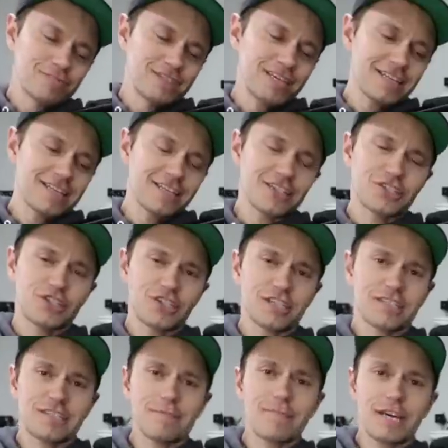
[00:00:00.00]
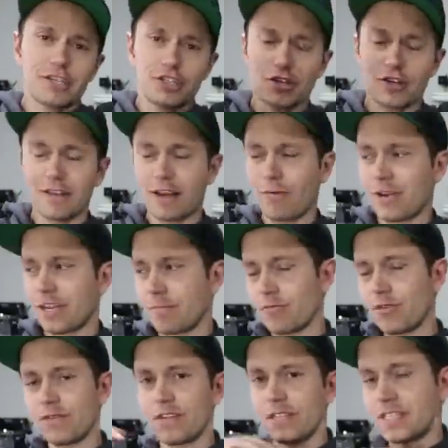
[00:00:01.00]
did this just to make sure that we can
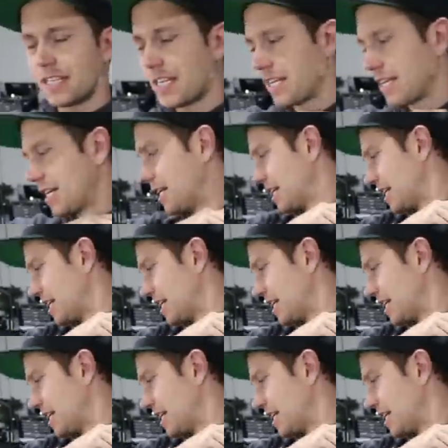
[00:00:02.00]
move the seat